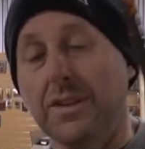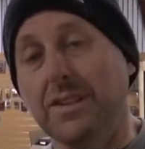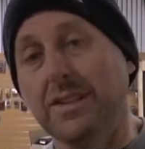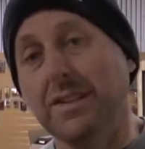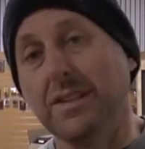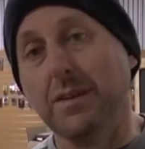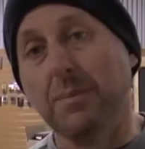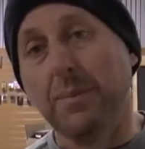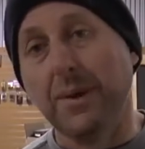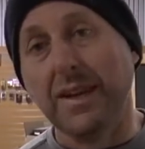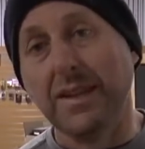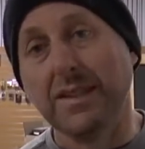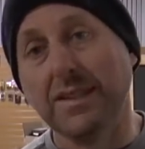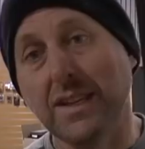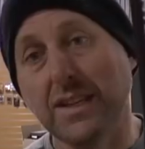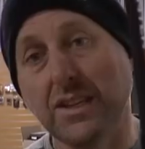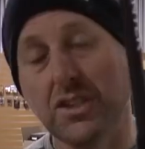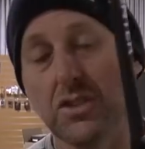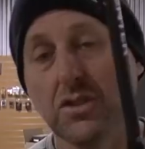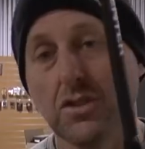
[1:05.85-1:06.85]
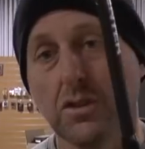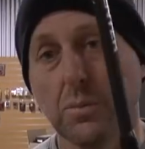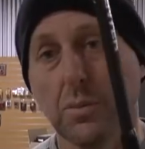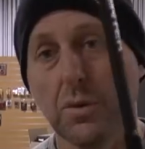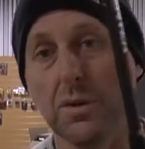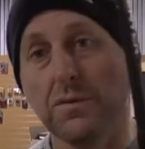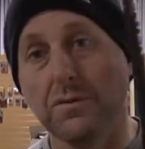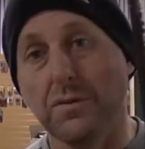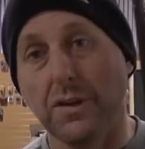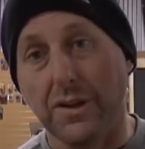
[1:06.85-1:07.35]
This is a PSC
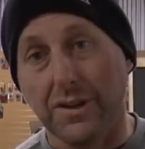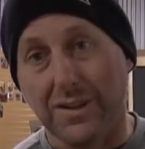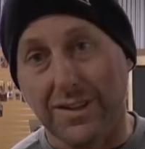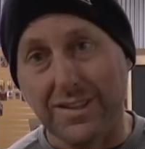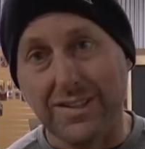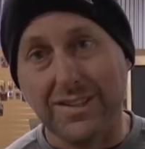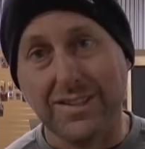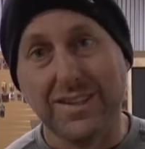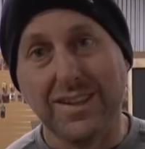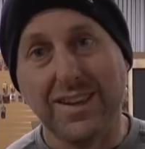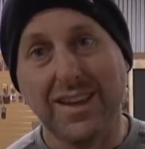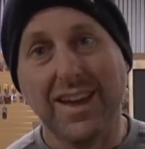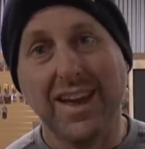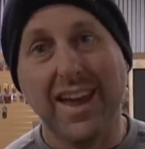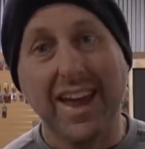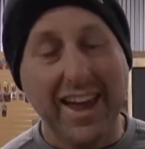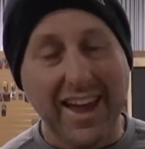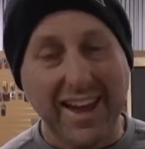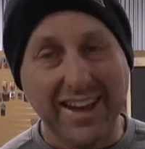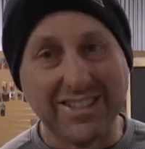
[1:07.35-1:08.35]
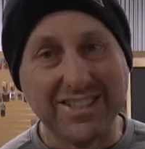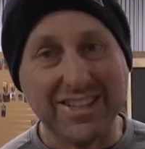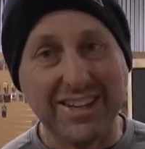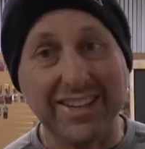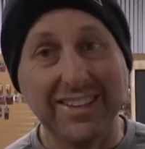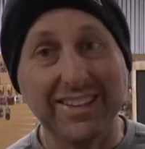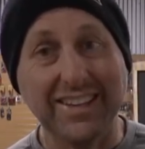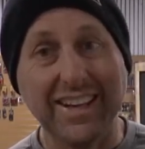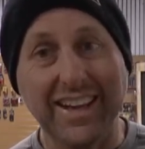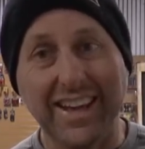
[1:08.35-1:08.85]
Supra Focus
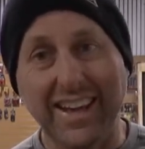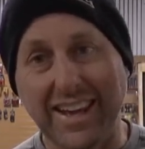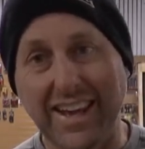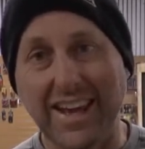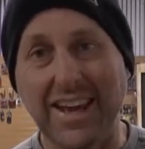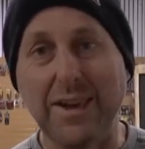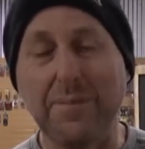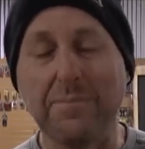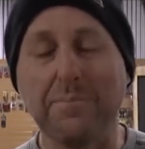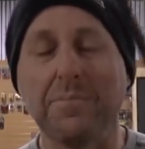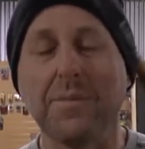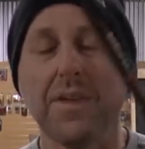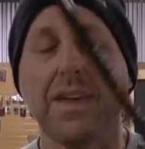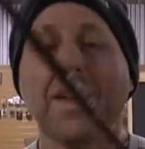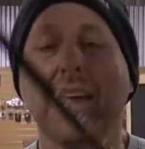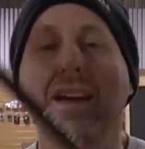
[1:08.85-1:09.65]
XL EM.